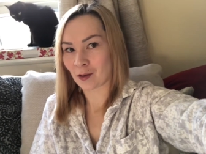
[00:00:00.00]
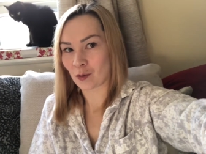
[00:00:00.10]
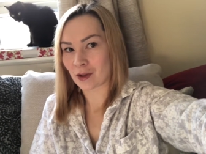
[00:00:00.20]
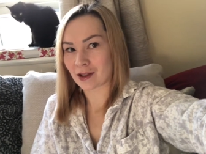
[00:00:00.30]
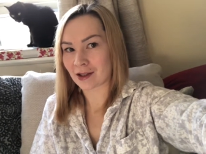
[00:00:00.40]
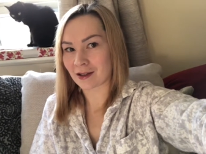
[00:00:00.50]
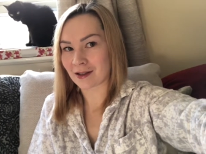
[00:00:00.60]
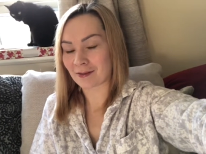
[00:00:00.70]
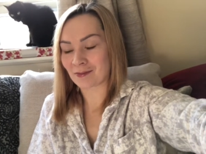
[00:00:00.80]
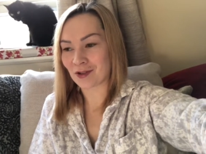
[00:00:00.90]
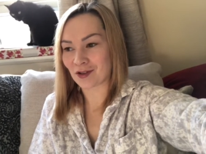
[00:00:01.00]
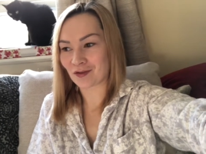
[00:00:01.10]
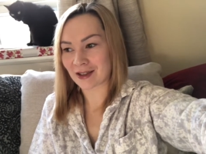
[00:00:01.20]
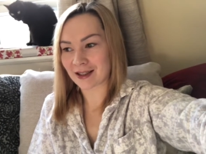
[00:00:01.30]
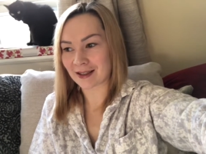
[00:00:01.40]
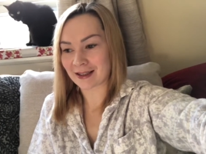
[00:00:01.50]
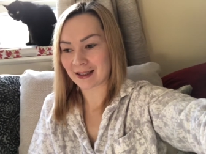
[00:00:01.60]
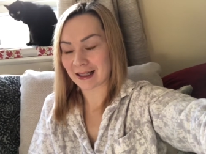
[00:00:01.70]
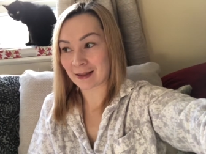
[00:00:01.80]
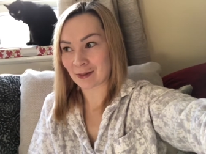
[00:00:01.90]
which I'm not really,
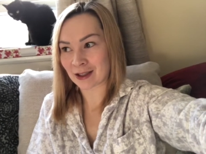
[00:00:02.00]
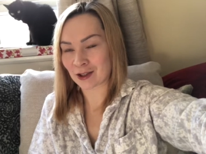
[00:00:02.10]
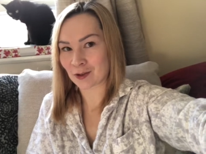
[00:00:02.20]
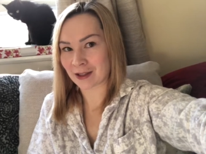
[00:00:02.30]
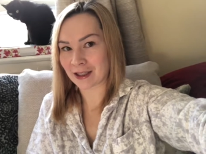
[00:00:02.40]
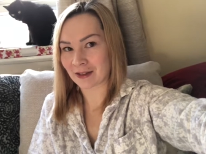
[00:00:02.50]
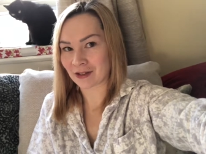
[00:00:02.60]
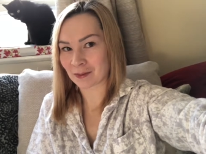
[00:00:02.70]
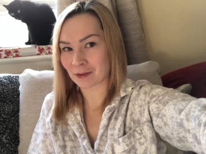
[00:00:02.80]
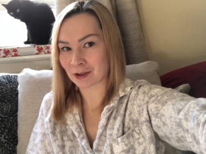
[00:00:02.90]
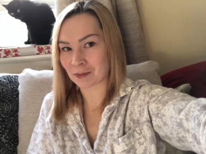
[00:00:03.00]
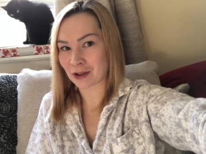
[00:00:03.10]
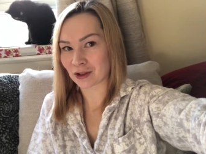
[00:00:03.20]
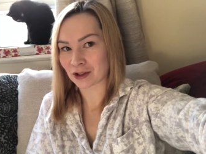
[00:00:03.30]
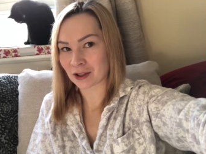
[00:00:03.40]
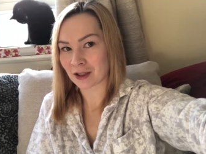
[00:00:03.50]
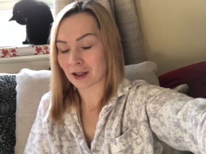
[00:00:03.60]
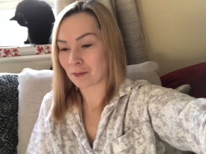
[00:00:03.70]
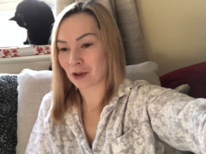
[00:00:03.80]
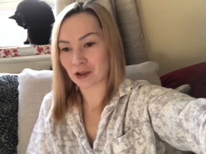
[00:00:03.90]
I'm actually quite nervous about to be honest,
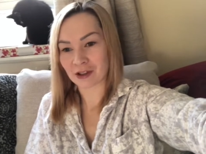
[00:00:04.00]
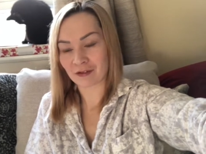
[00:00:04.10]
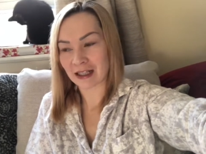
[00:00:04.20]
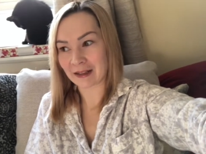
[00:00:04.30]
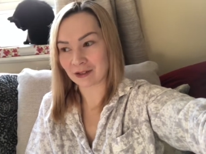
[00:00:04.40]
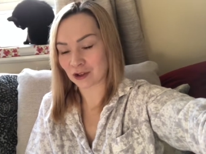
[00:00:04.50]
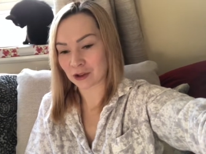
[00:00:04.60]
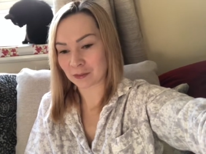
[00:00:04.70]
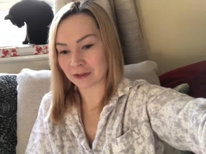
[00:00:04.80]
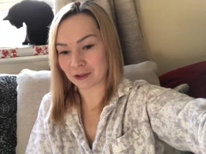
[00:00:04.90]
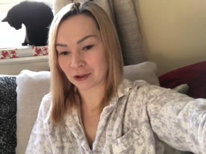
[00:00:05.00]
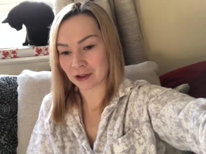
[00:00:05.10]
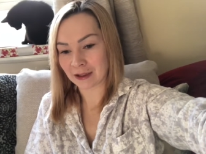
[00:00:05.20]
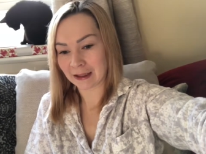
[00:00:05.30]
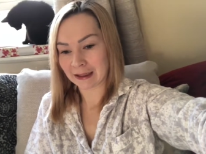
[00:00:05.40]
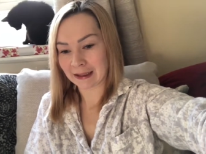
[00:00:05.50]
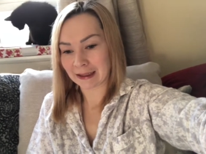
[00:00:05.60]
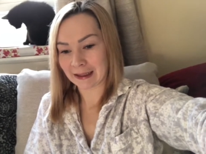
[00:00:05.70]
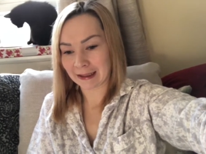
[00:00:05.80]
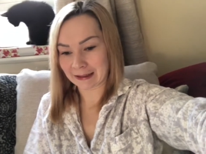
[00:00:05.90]
because I've never done it before.
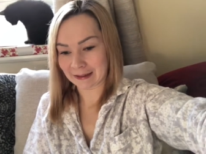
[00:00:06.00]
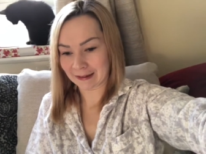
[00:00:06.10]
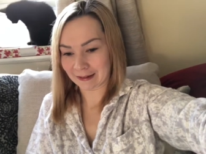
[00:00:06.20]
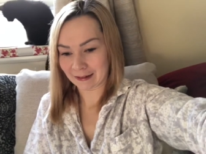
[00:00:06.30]
And